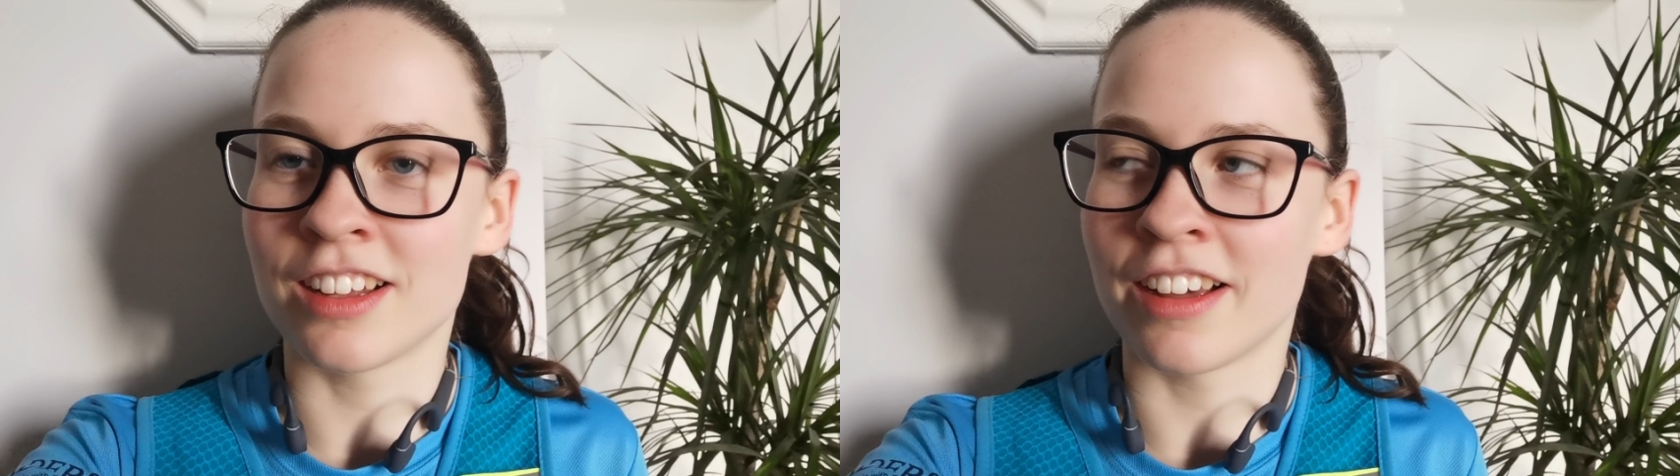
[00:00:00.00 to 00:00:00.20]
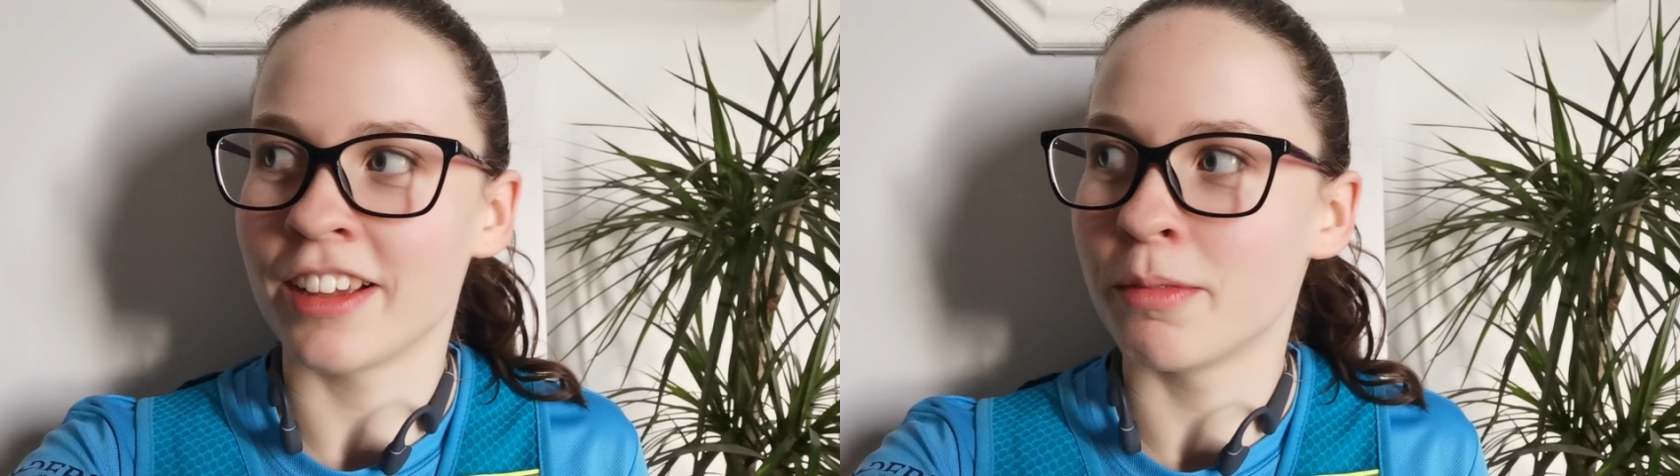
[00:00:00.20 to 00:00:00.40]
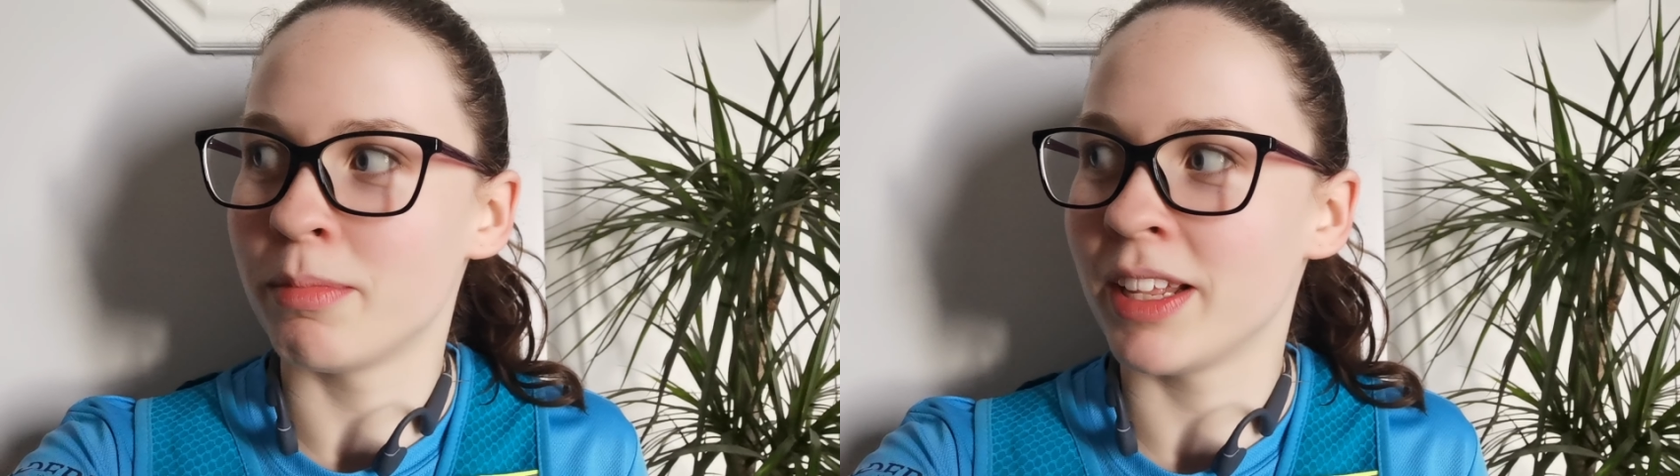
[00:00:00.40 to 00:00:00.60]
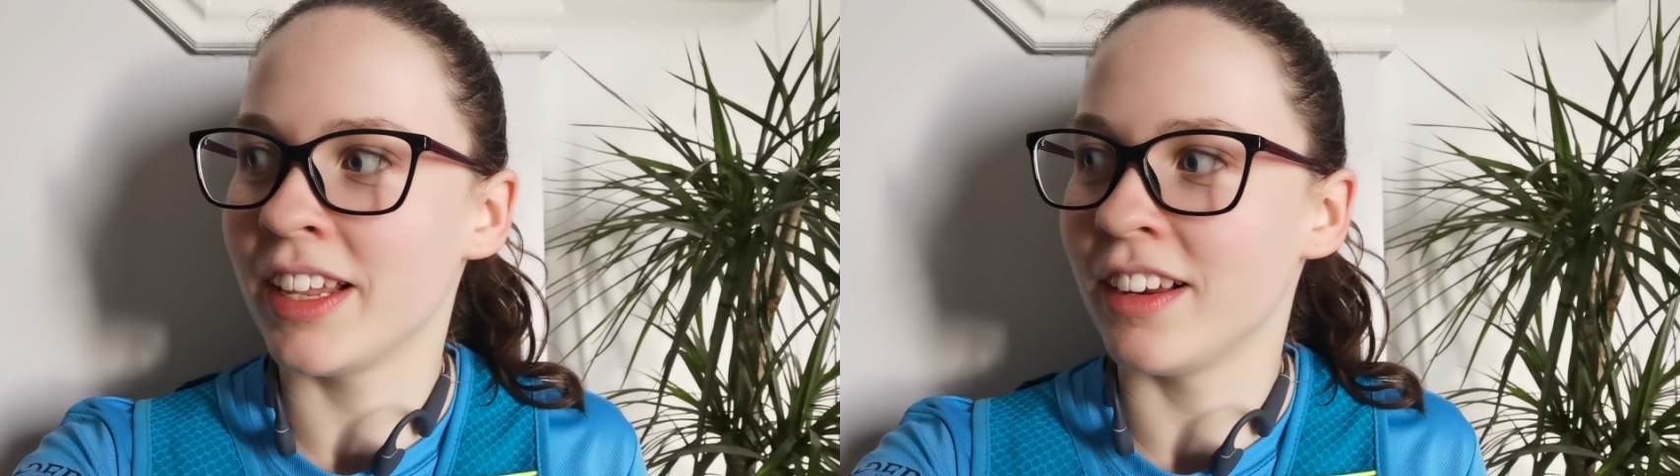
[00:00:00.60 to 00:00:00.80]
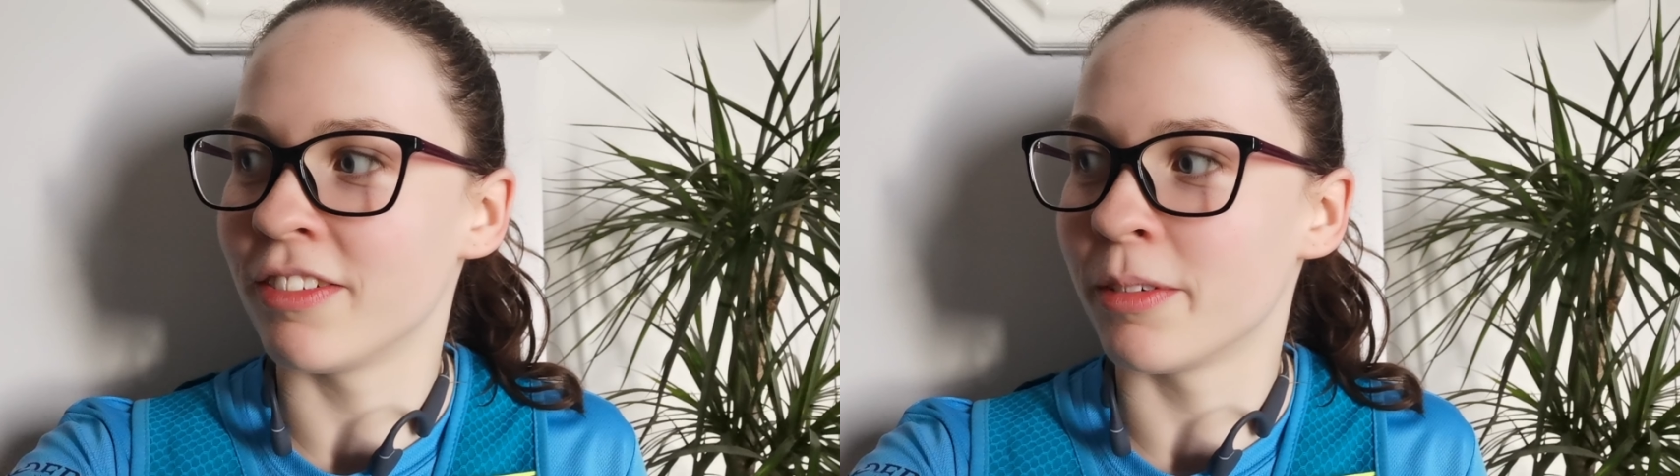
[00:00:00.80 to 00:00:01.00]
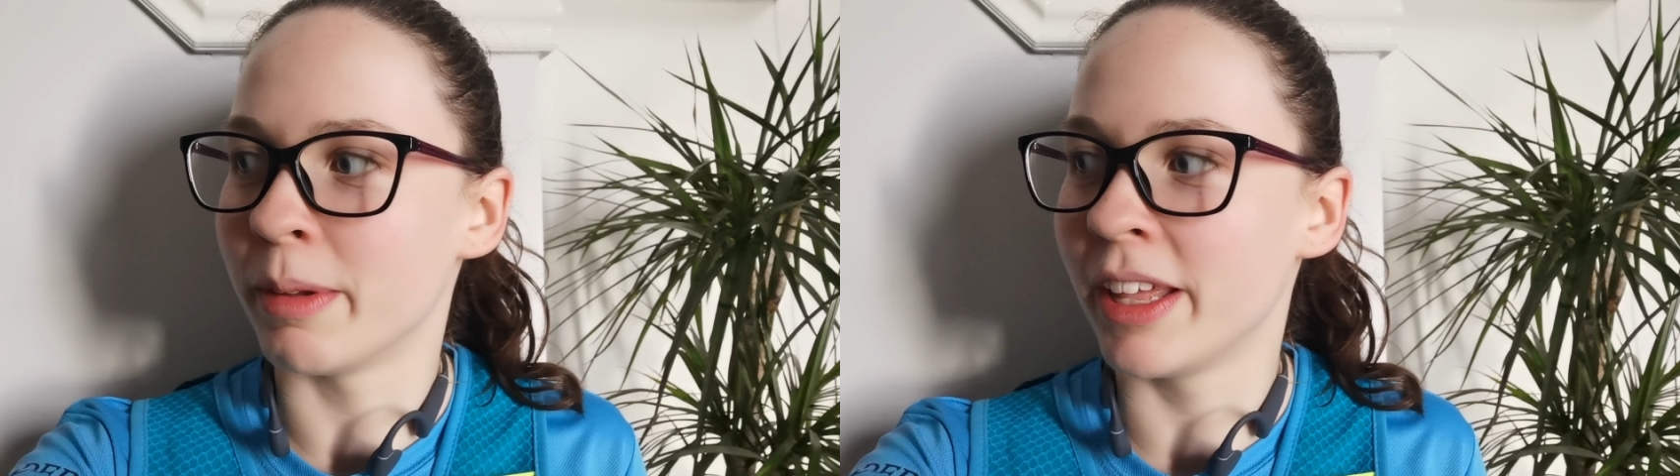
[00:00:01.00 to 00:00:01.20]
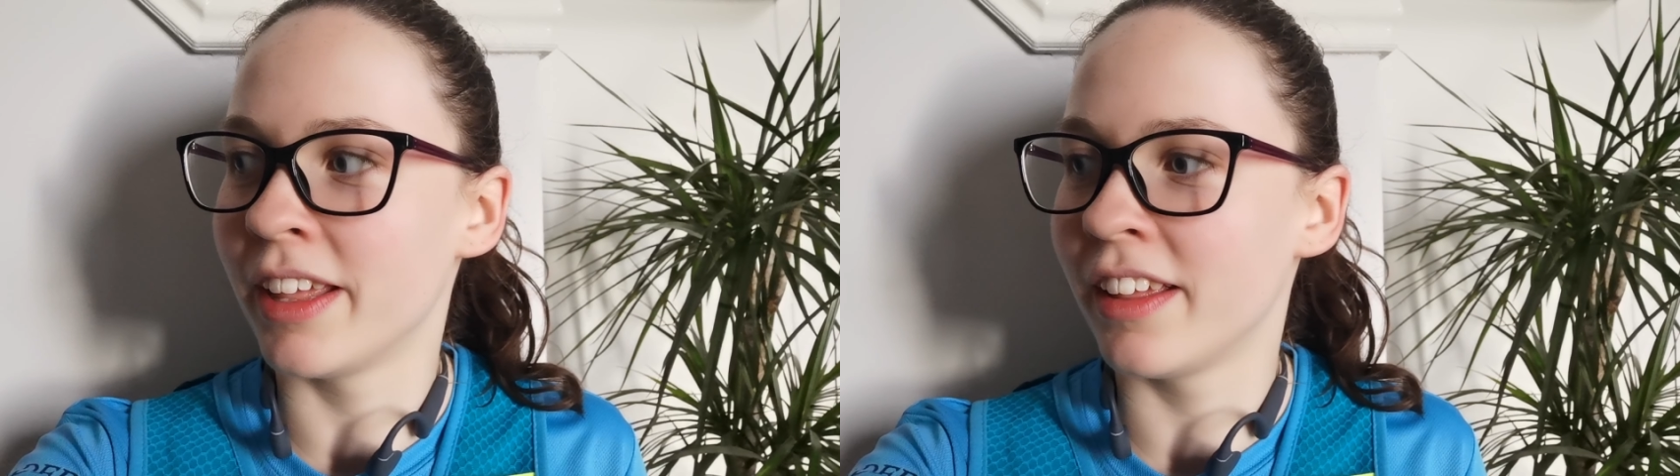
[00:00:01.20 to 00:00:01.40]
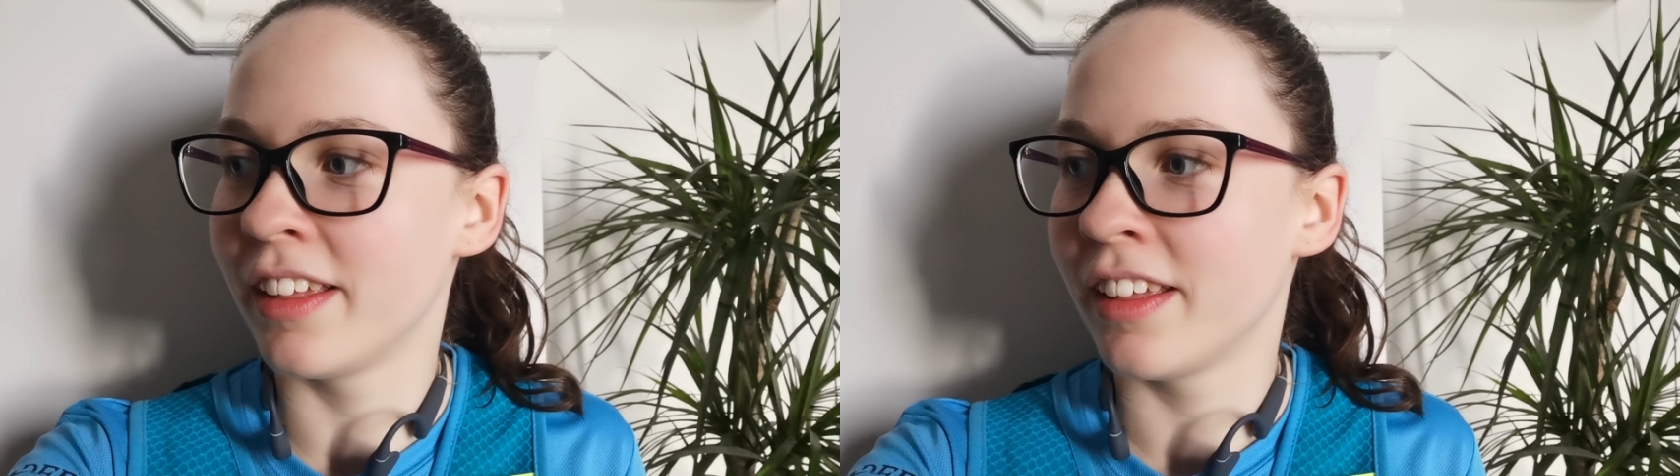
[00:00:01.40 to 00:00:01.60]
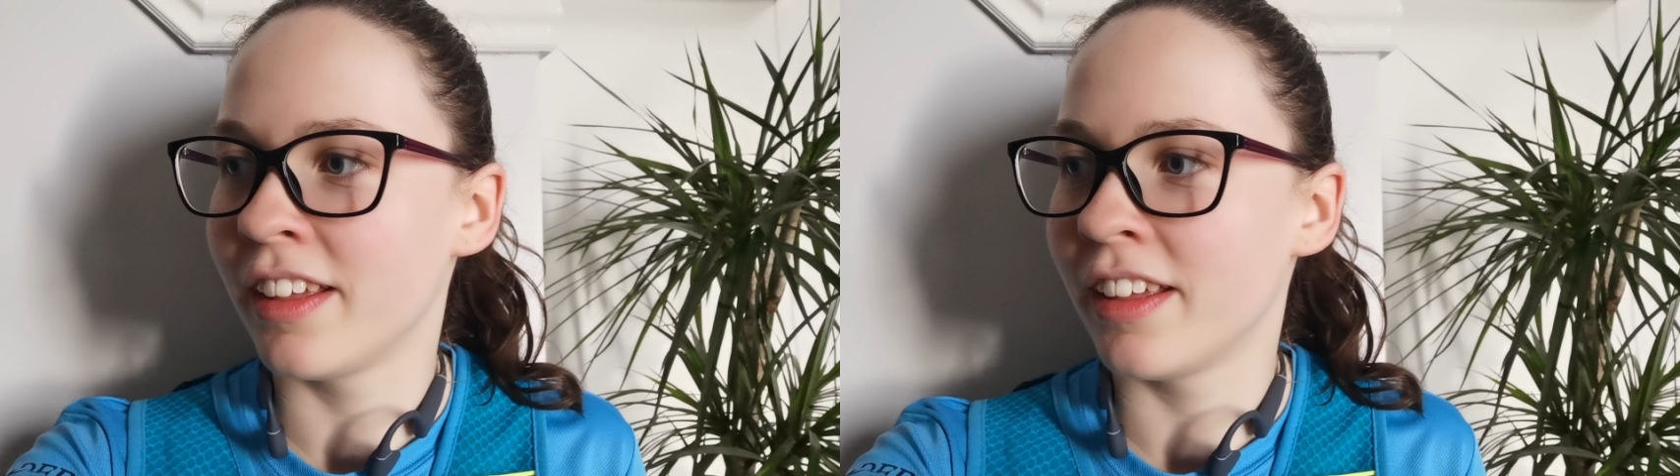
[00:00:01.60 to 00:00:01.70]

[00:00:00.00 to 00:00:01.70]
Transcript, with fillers: die completely from it.